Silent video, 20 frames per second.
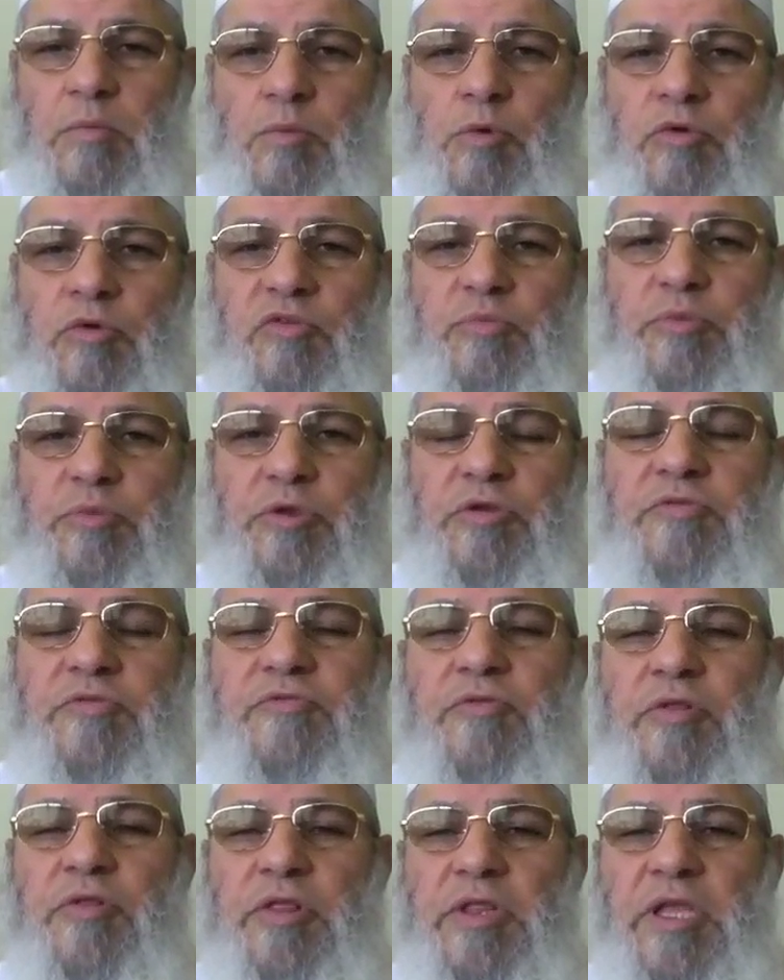most
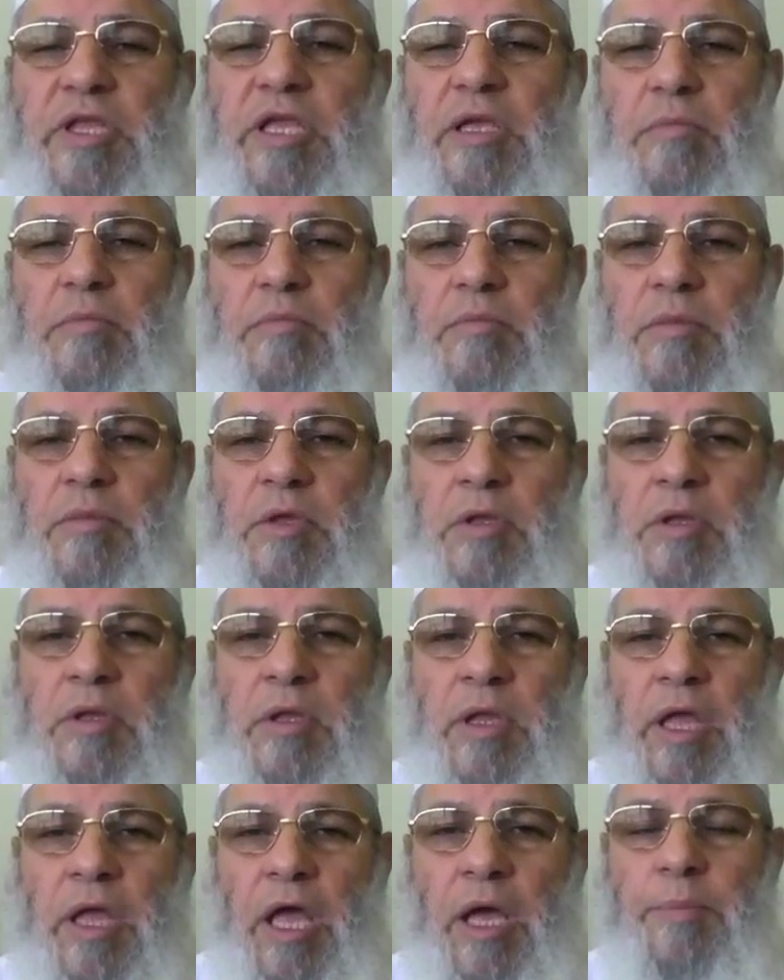beautiful name
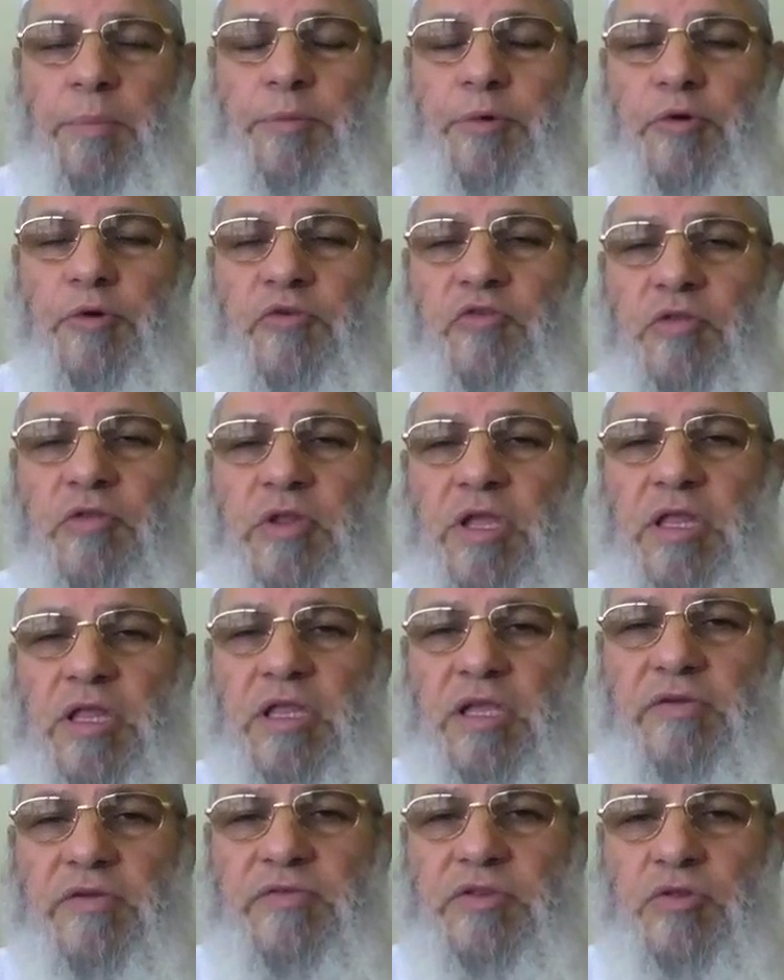a person
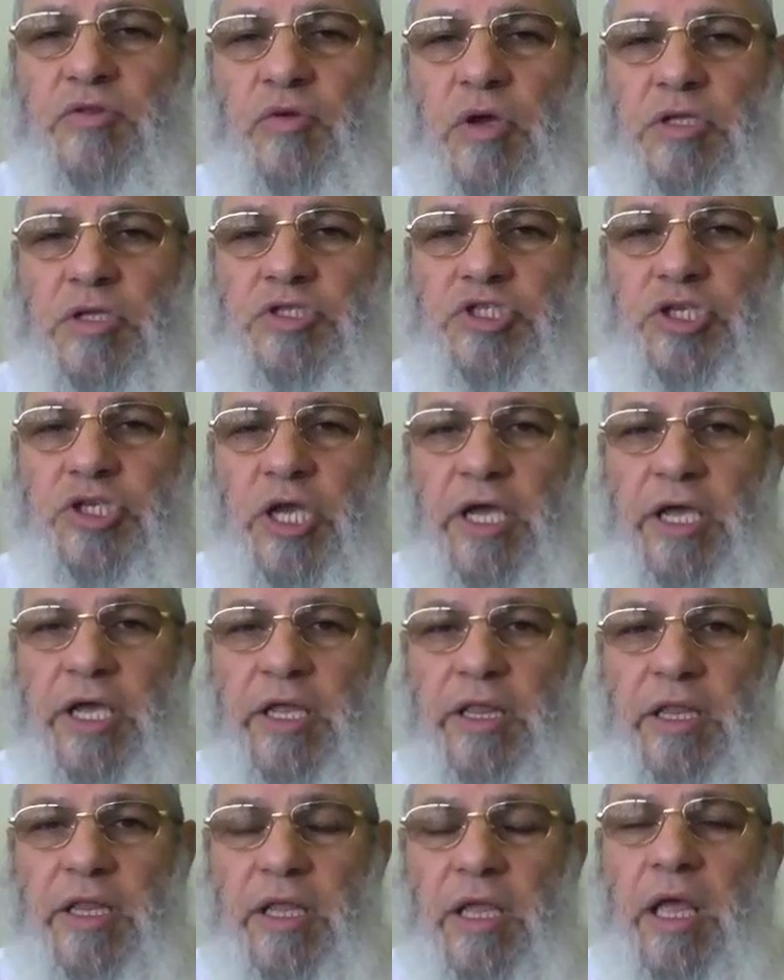can give it to a
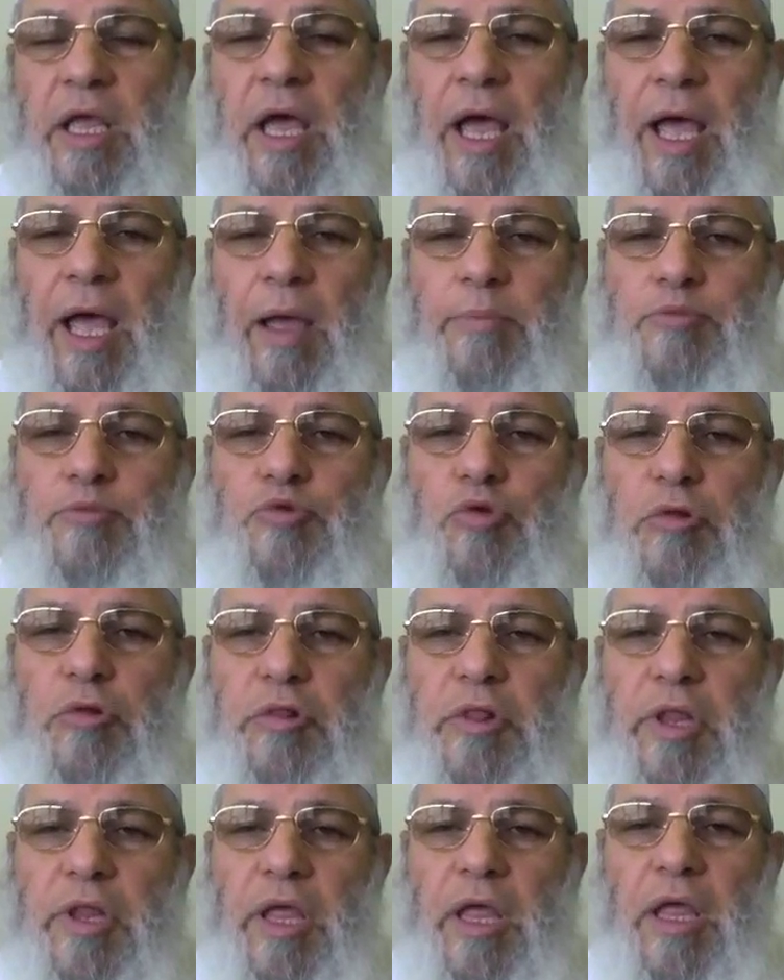child,
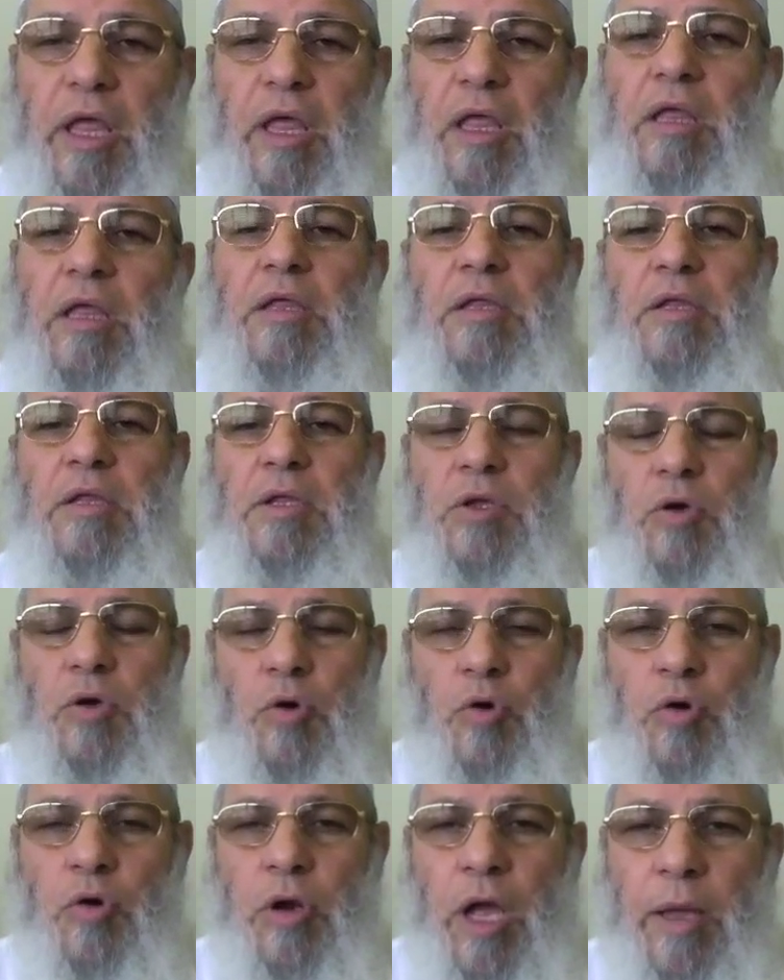Abdullah
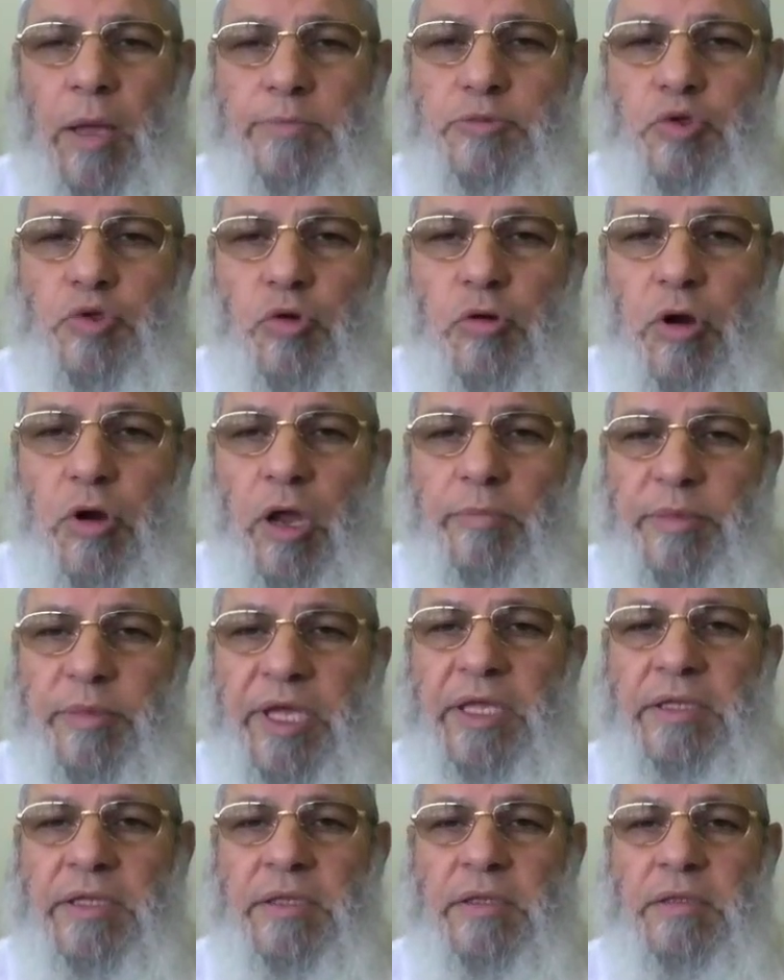or Abdul
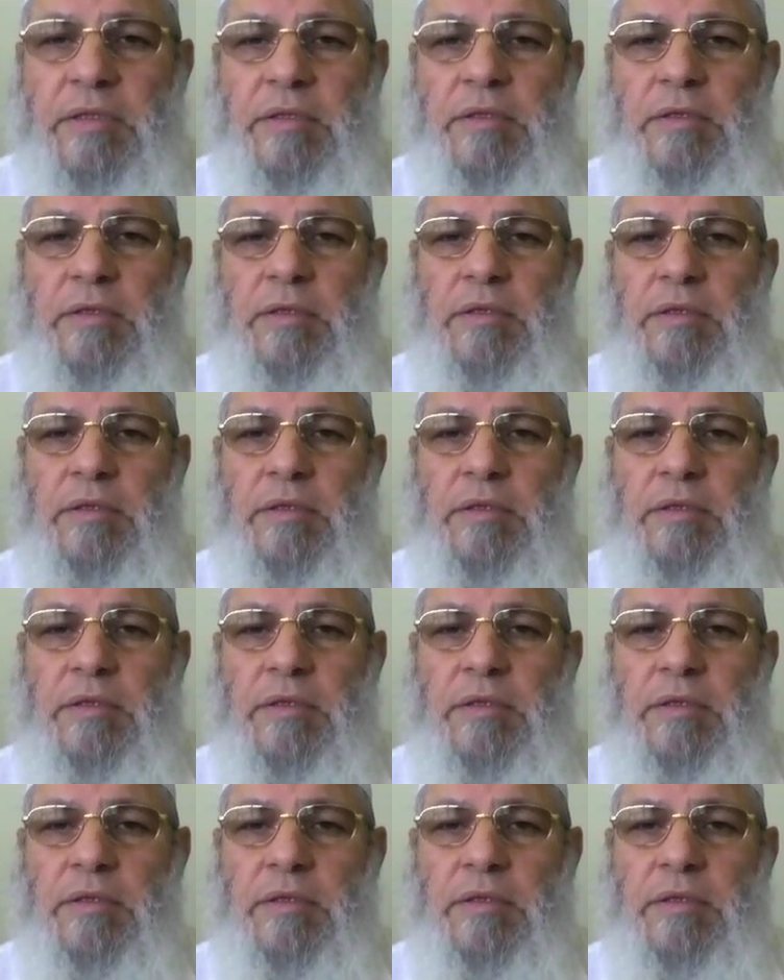Rahman.